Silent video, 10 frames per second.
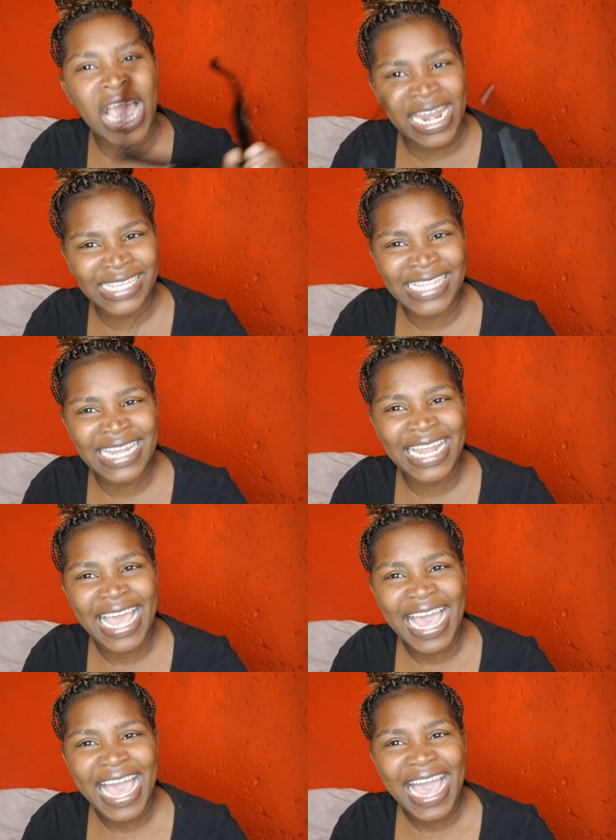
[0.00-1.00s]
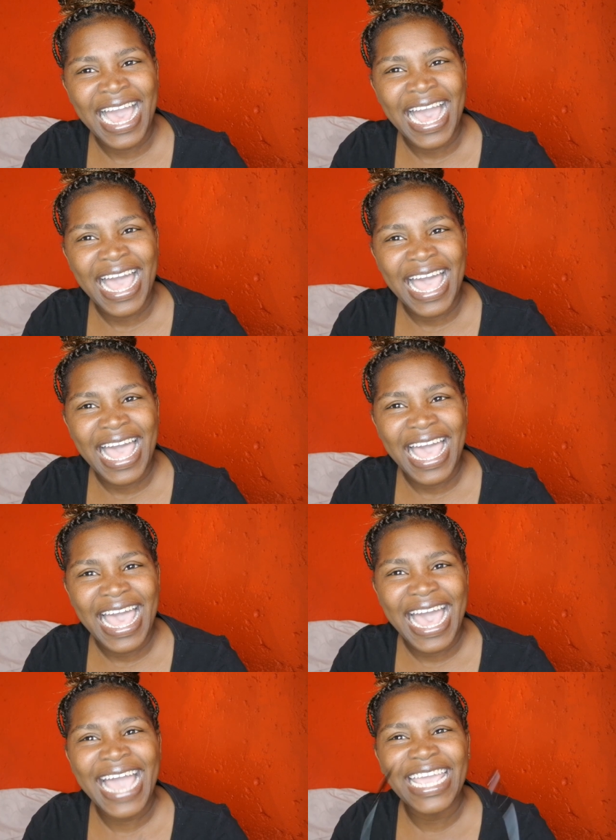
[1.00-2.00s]
understand,
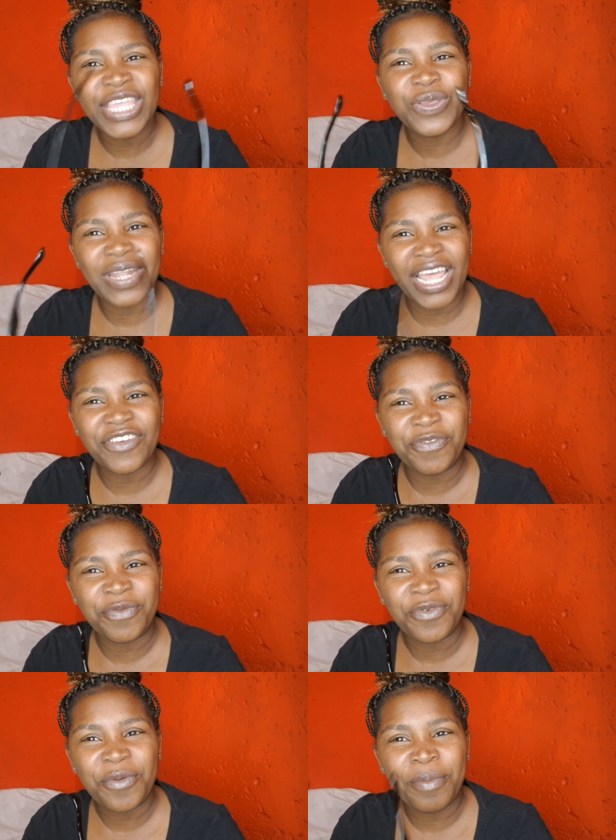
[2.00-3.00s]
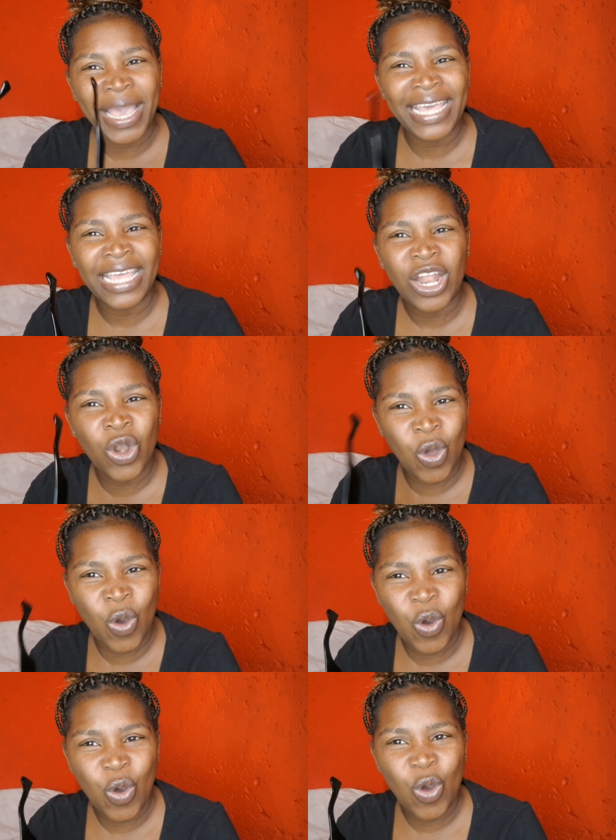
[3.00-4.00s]
are in your life by
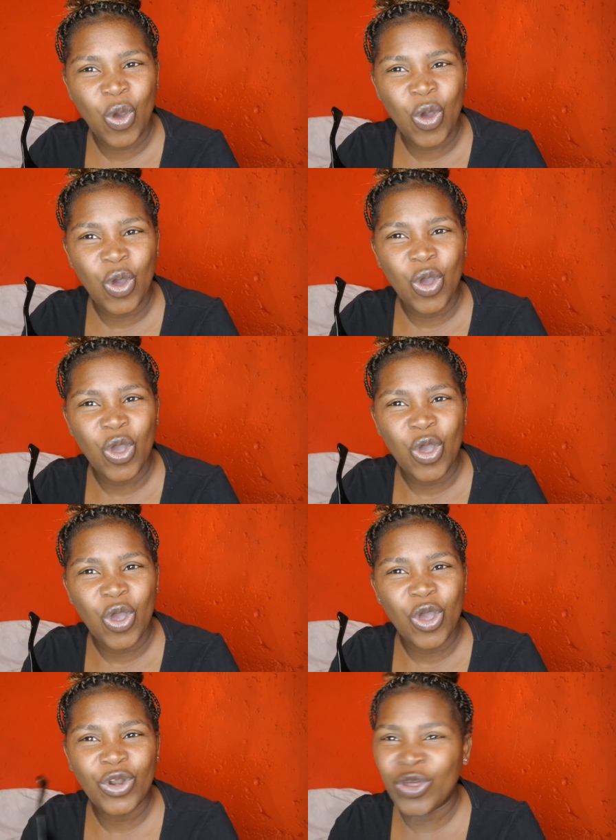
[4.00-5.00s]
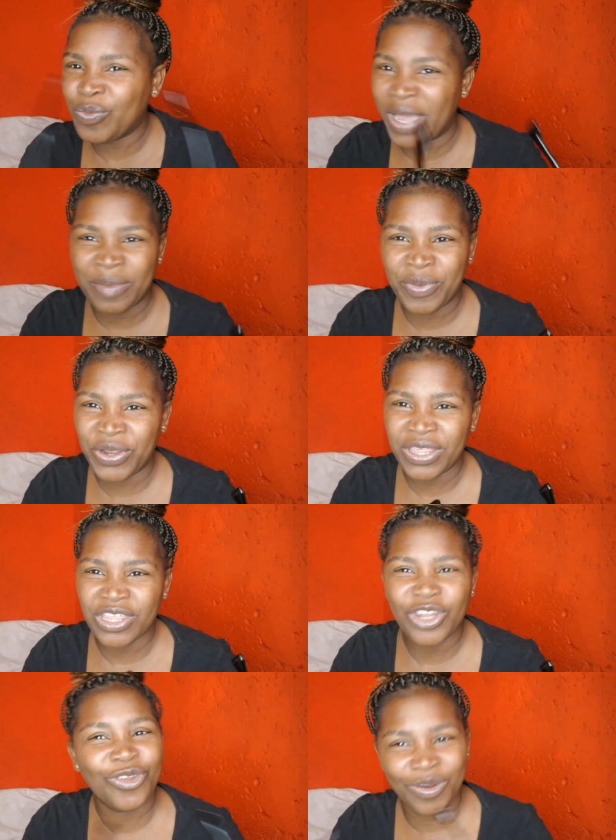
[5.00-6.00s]
law. Not by birth,
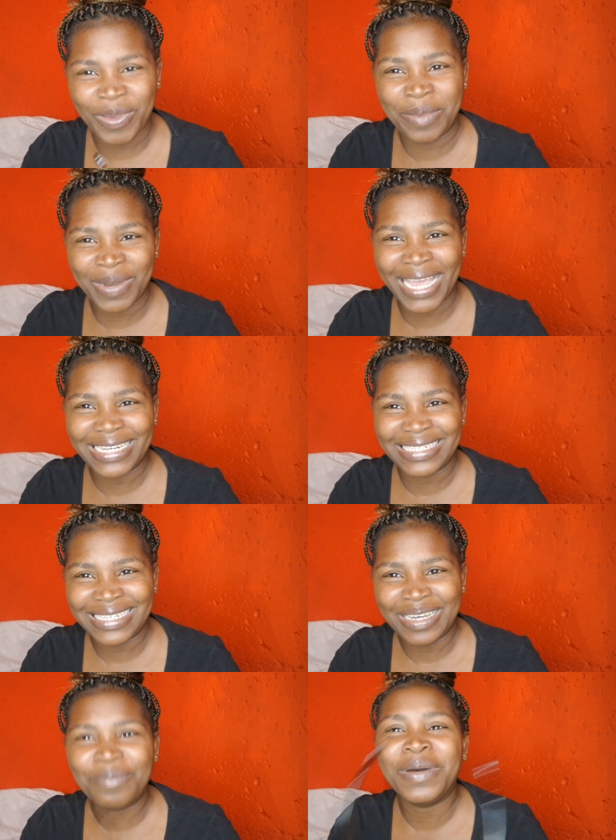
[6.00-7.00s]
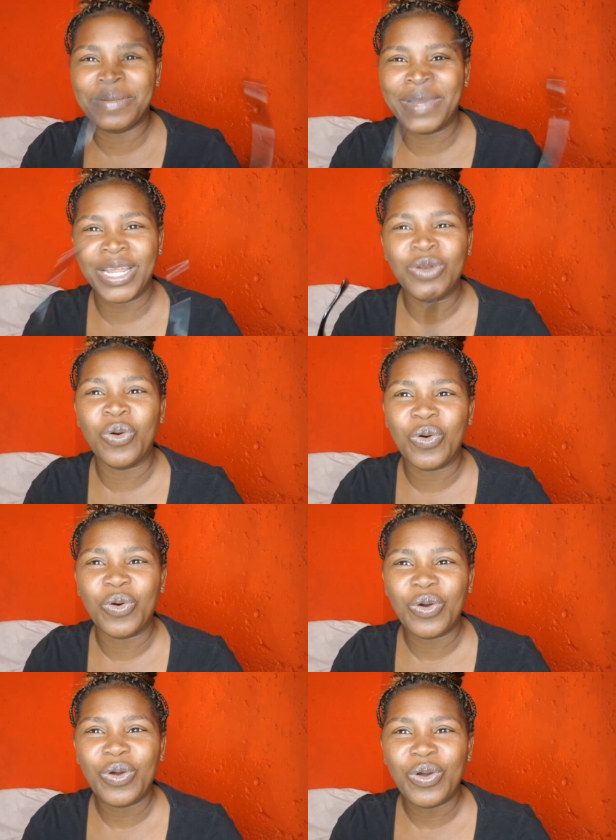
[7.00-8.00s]
not by blood, but by law.
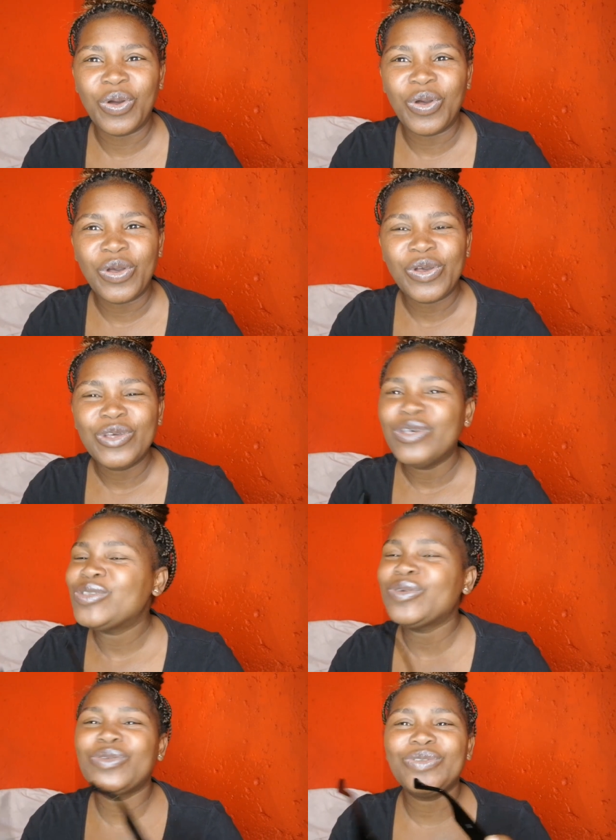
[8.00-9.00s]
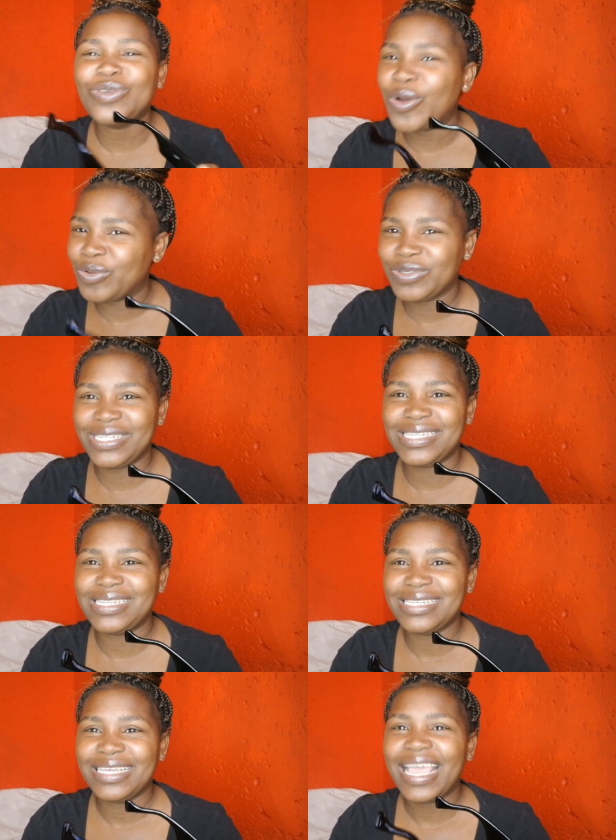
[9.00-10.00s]
So
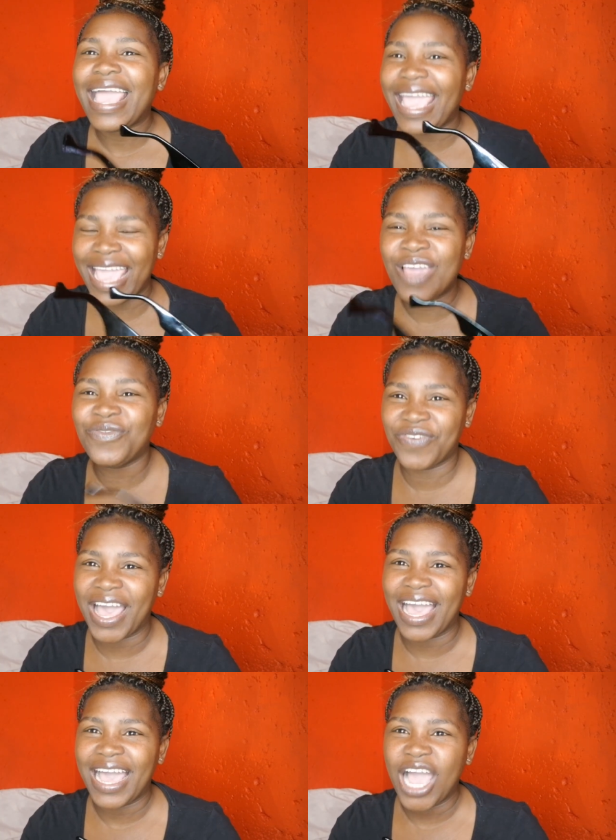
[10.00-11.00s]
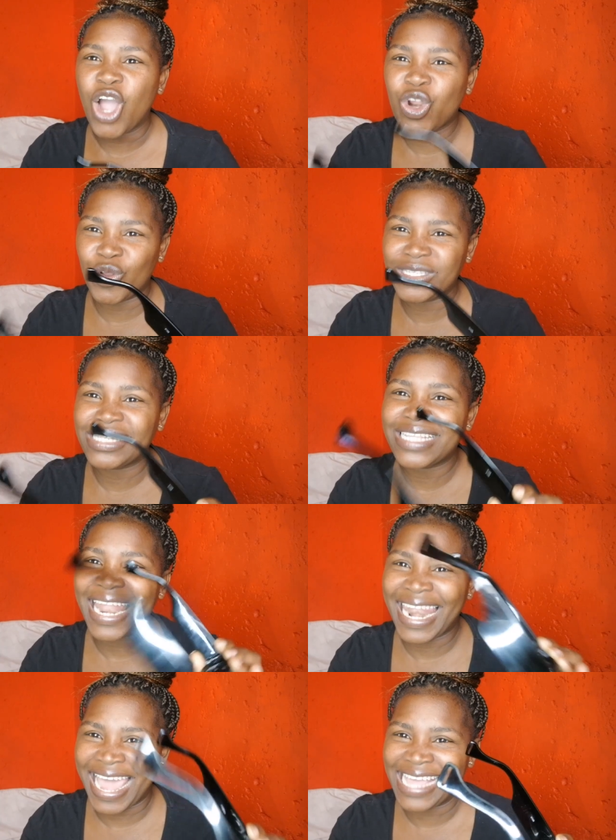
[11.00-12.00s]
don't ever cross
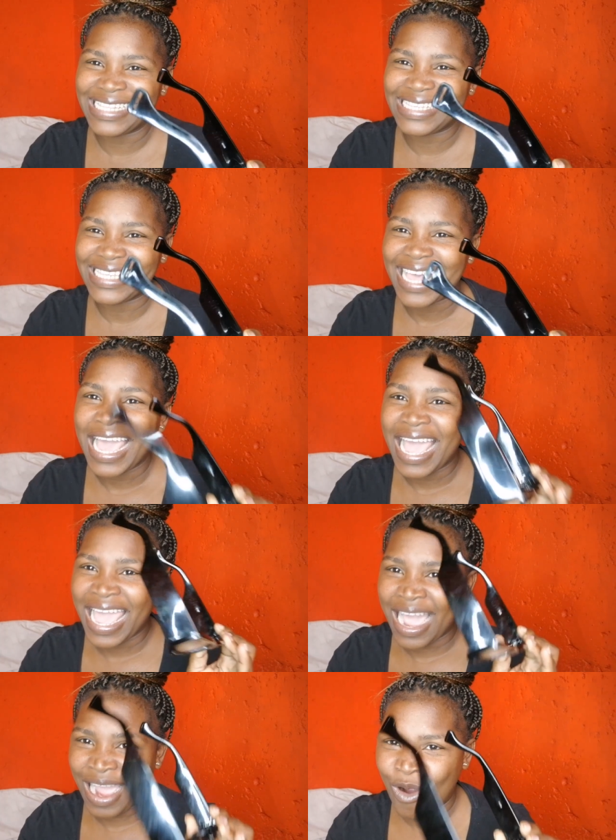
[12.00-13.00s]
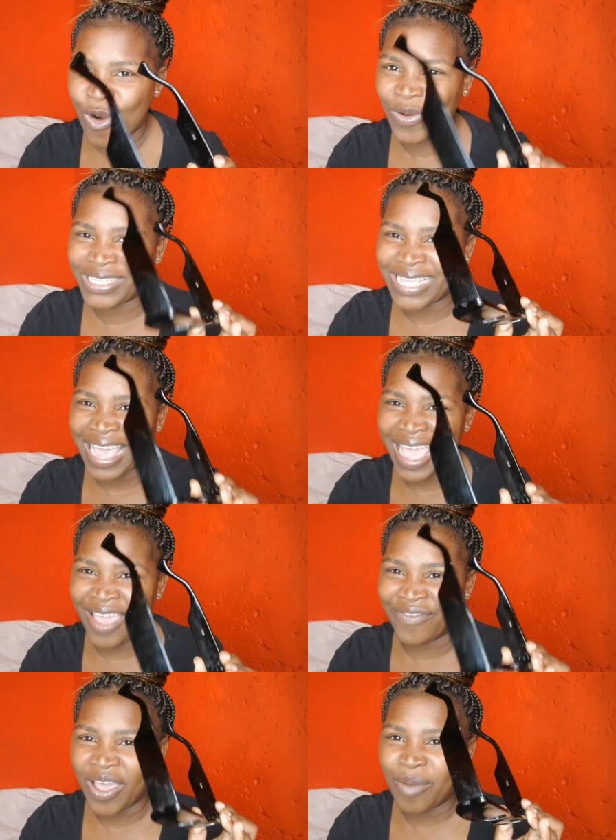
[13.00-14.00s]
lines. Always
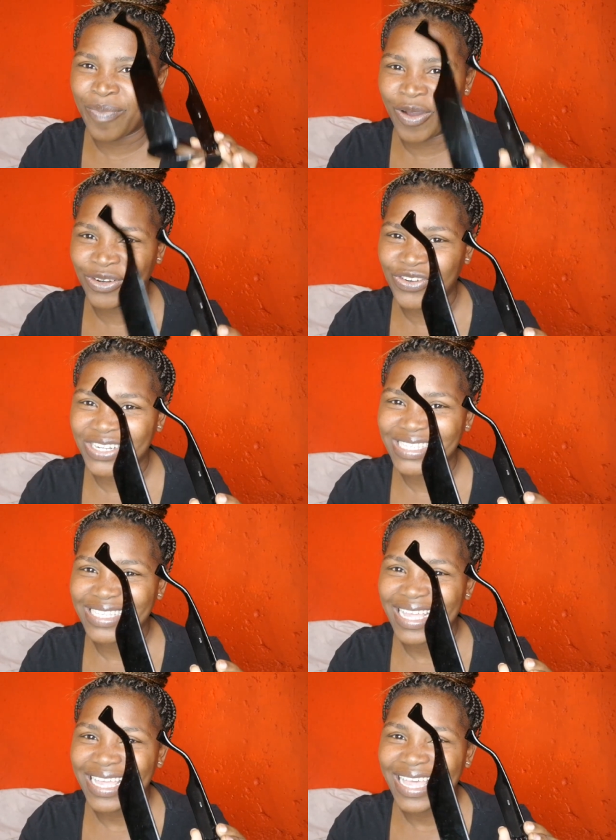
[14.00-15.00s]
have boundaries